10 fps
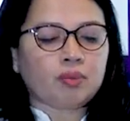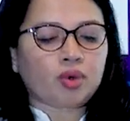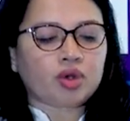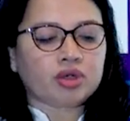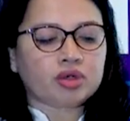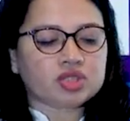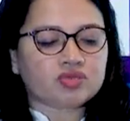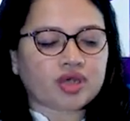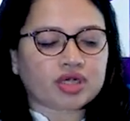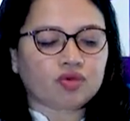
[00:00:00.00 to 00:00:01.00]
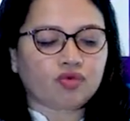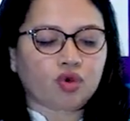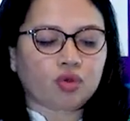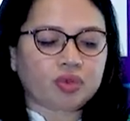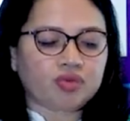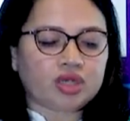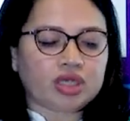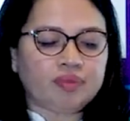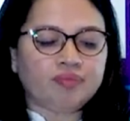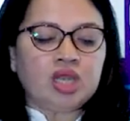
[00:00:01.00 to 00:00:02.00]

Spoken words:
important risk factor for PVD.